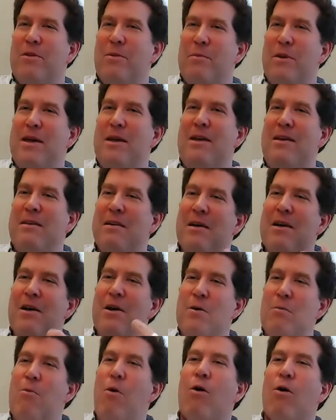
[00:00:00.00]
to be
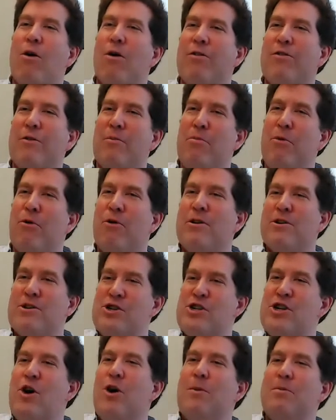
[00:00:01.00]
moral support and
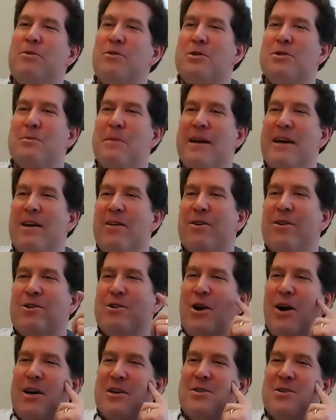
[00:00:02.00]
show up to as many of their
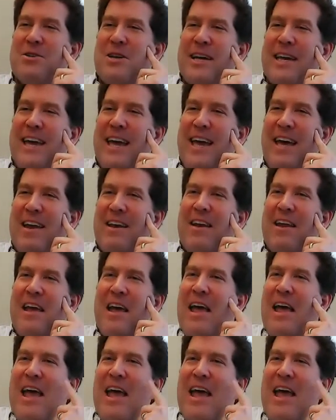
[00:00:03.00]
talks as I can,